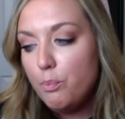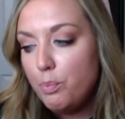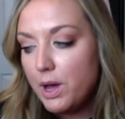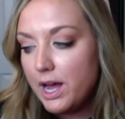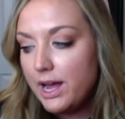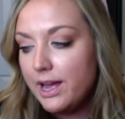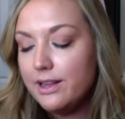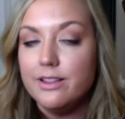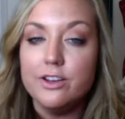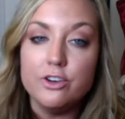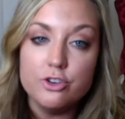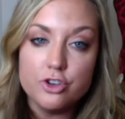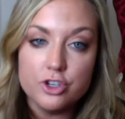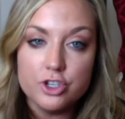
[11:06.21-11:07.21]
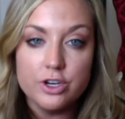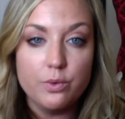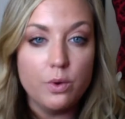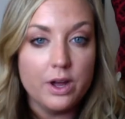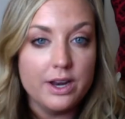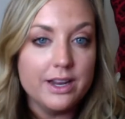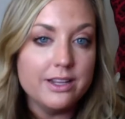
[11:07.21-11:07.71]
but the Neutrogena
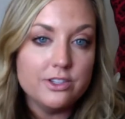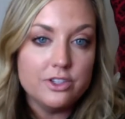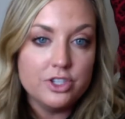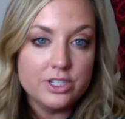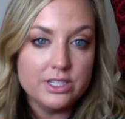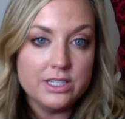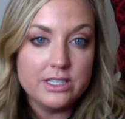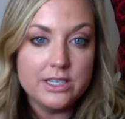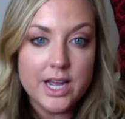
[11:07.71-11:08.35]
one is just as